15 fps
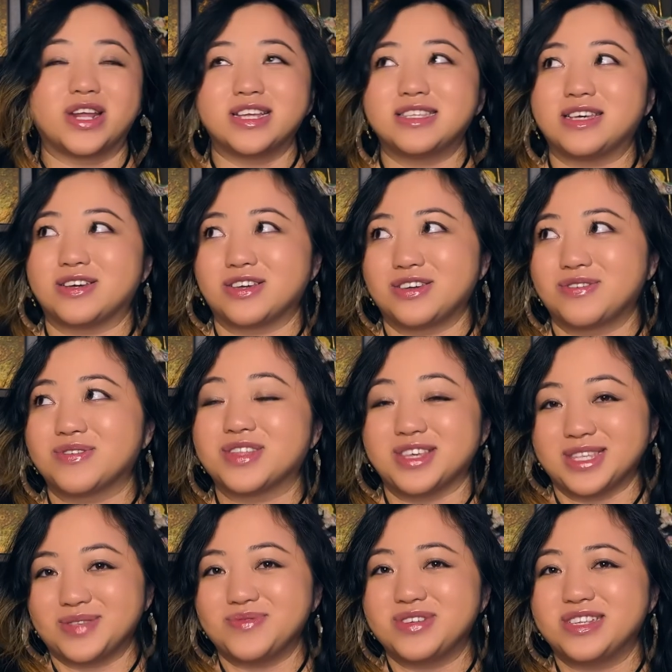when I tell you,
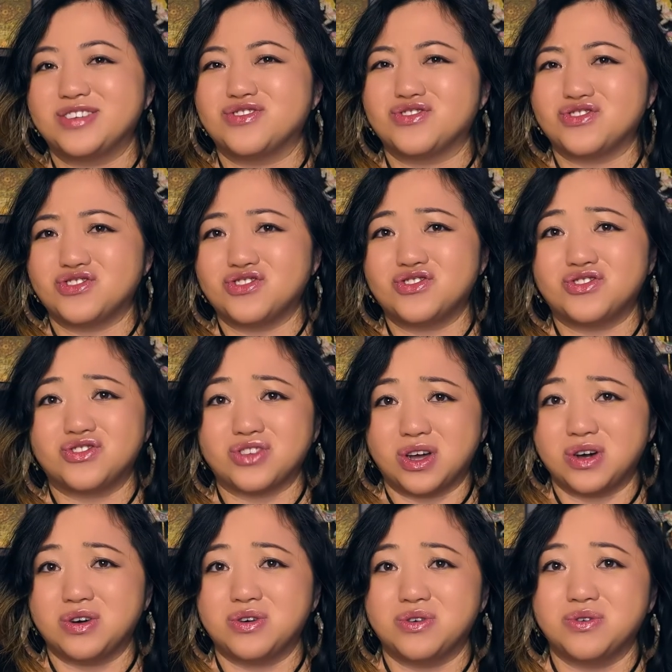this one is just
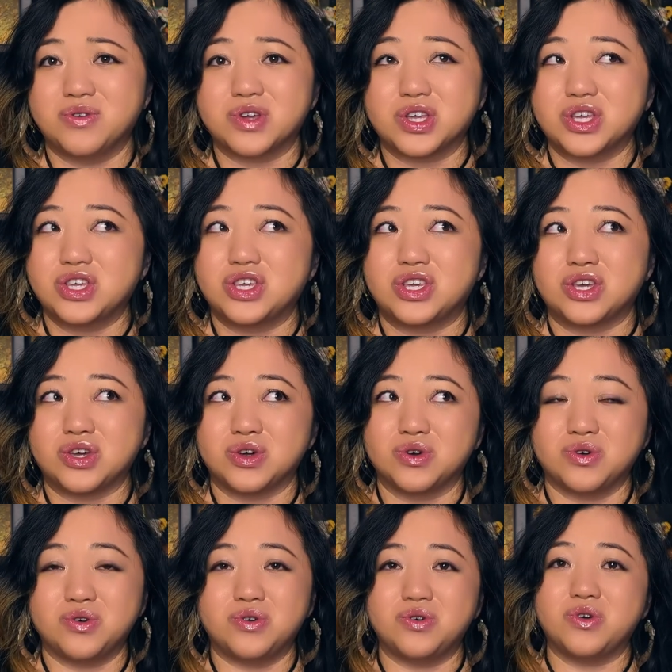so
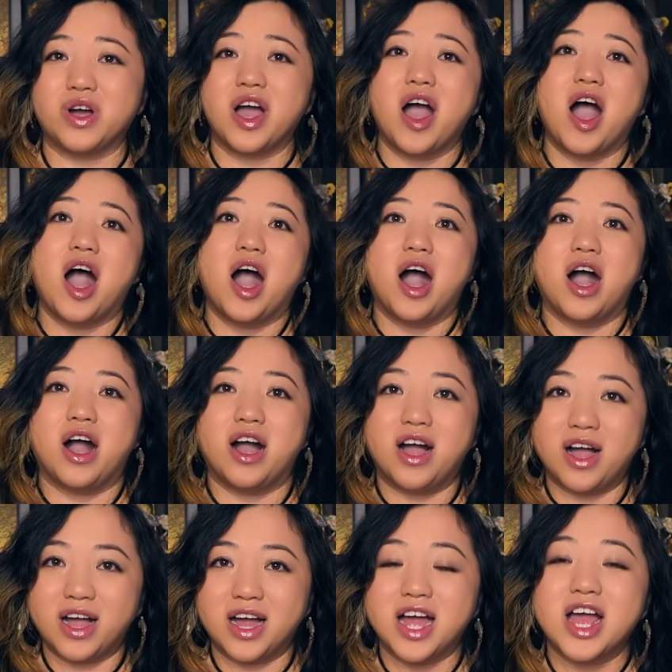cute.
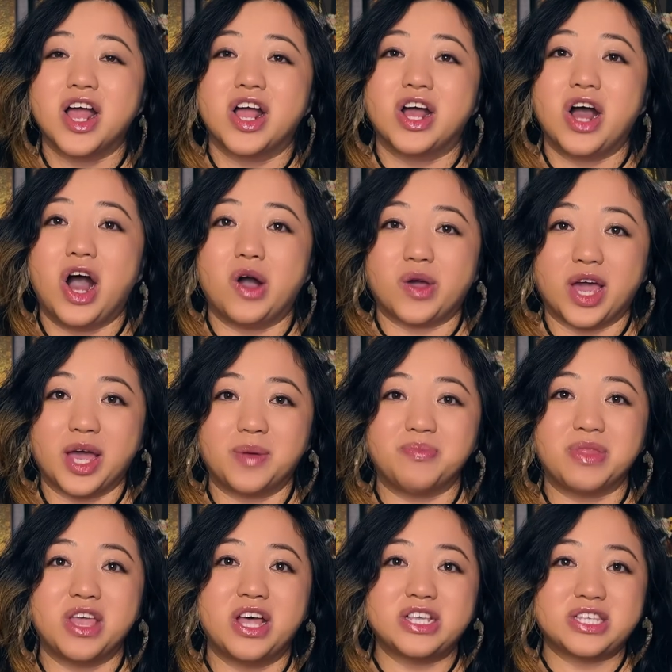Okay,
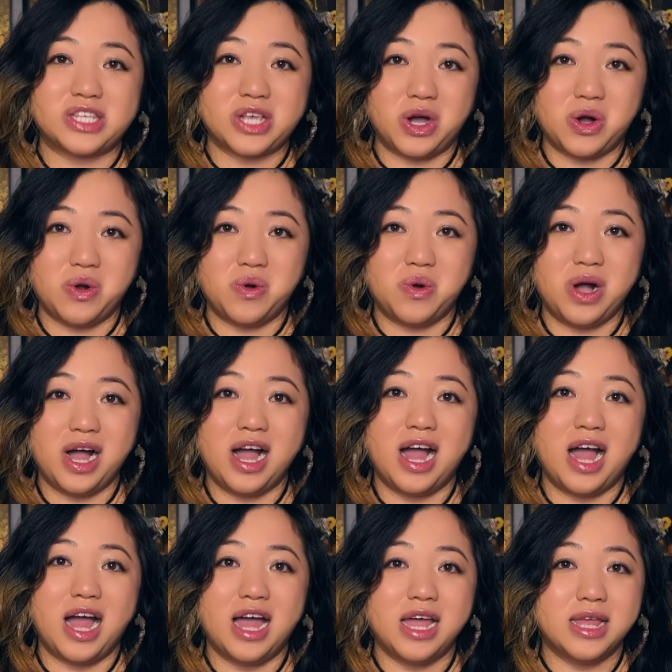so
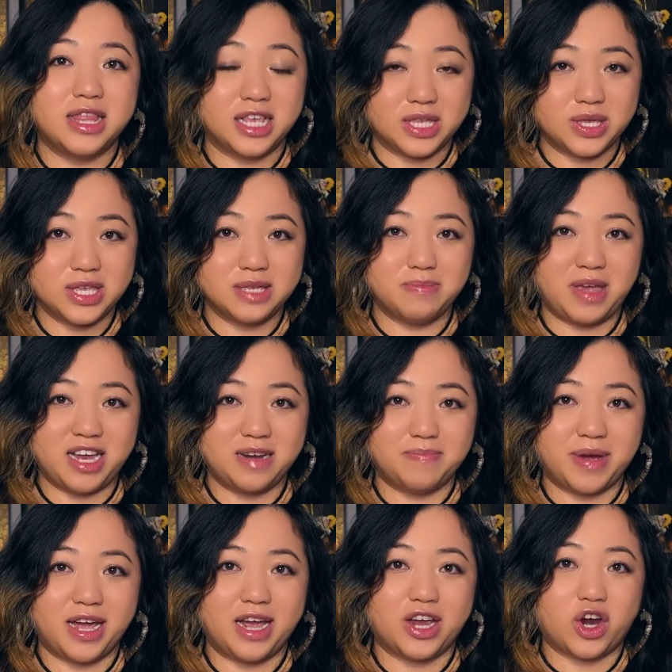this was made
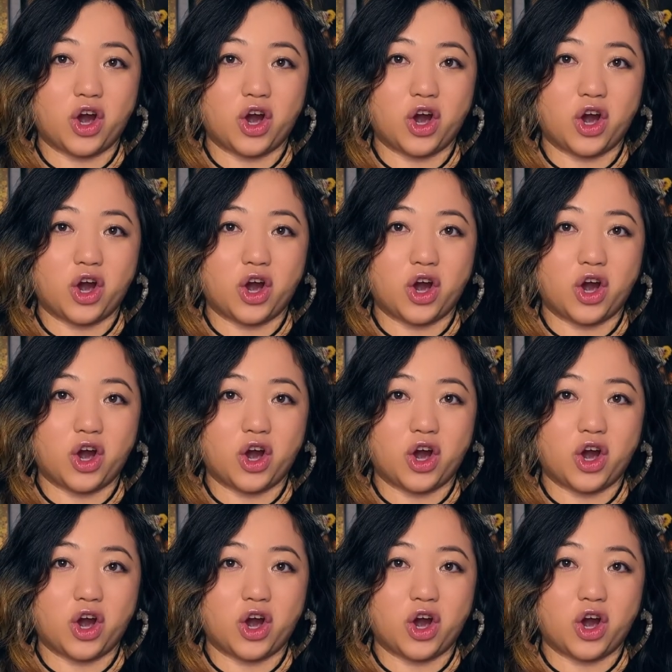by